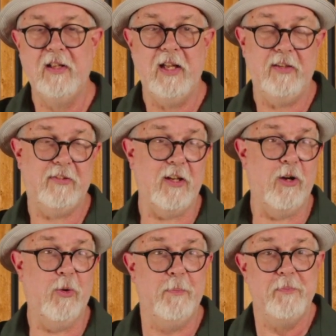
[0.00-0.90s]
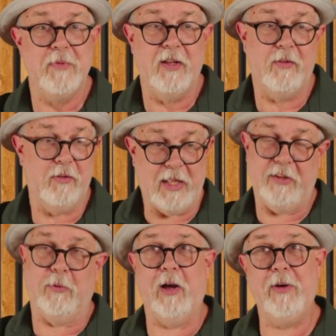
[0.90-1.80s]
So
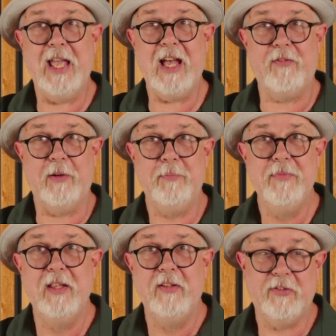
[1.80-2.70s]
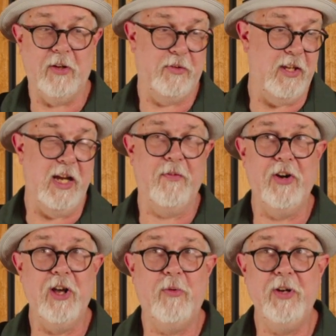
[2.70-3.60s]
that's why we have them. So you never
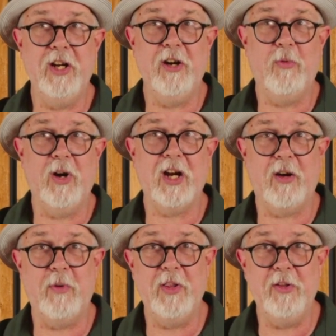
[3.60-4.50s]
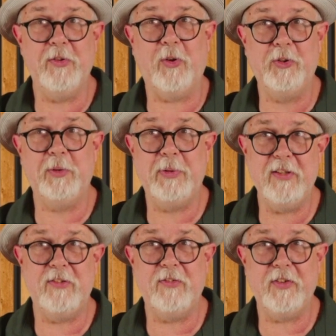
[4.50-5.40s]
know when you're going to work on one of those older
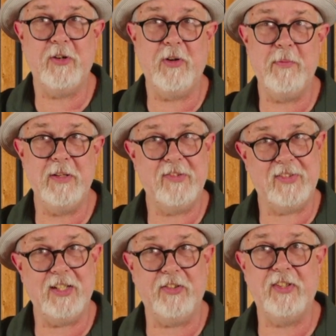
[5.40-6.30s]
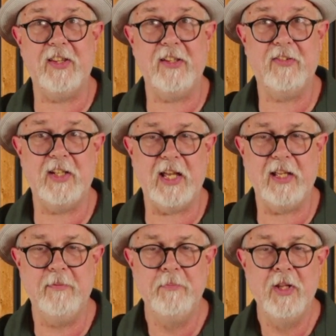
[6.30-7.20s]
pieces of equipment still to this day.